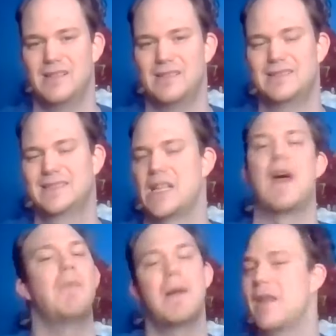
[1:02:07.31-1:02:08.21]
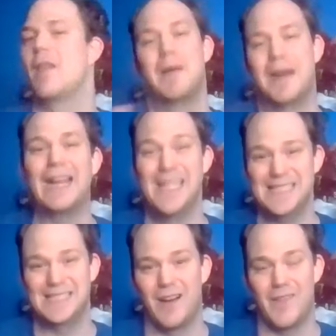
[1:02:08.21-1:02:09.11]
Okay. So that might be a little bit
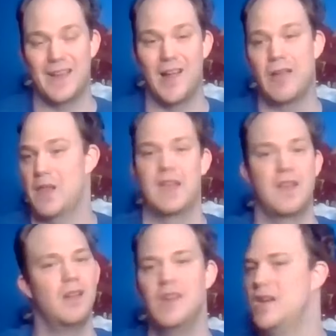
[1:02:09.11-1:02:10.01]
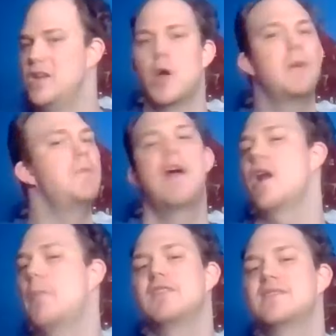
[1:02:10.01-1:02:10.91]
easier. Like, okay, like you'll be
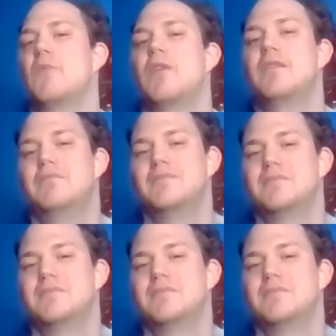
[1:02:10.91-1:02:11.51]
paired up with someone.